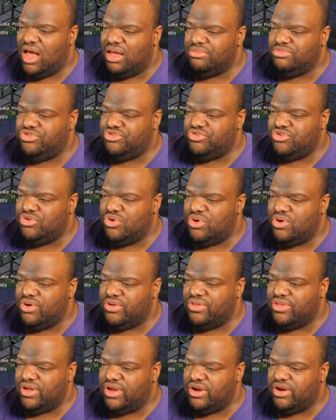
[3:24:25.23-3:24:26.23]
I'm
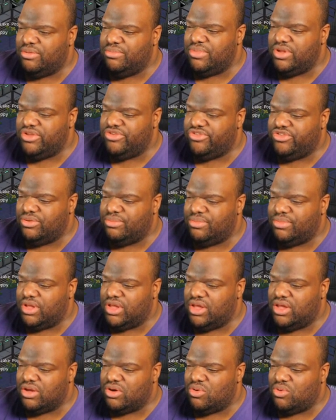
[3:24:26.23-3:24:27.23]
sure there'll be some
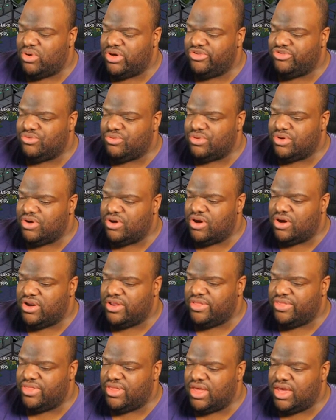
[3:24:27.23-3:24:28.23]
uh, quests
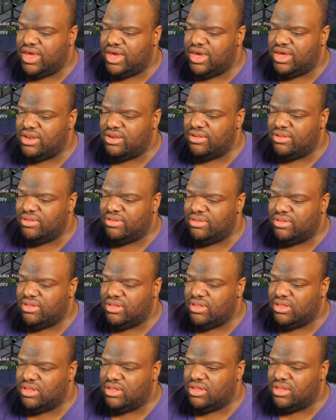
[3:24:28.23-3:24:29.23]
regarding that.
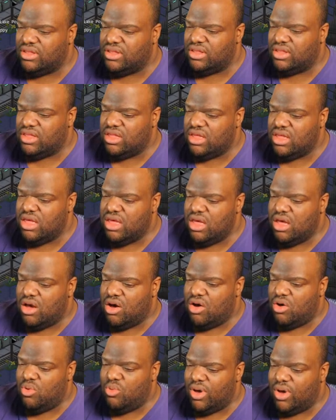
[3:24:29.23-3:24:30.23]

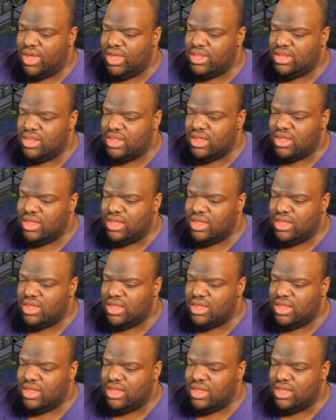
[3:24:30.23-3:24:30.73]
Oh, wait.